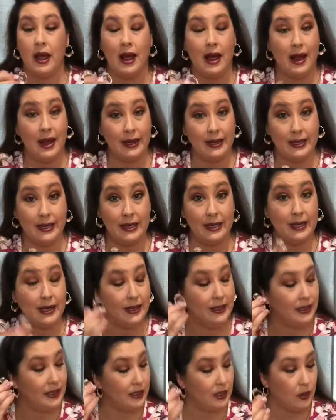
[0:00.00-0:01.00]
I didn't,
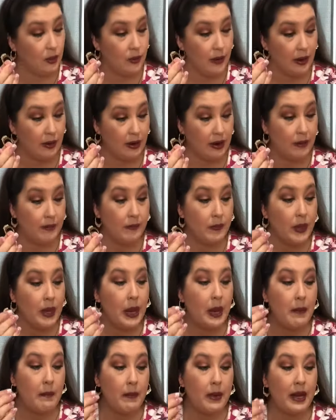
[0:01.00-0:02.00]
I still wear it.
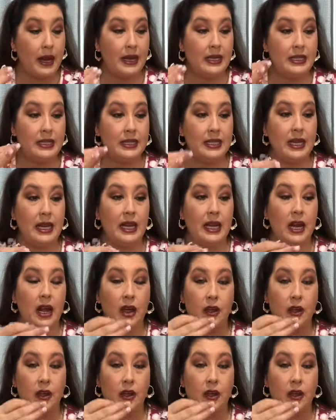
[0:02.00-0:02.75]
But I see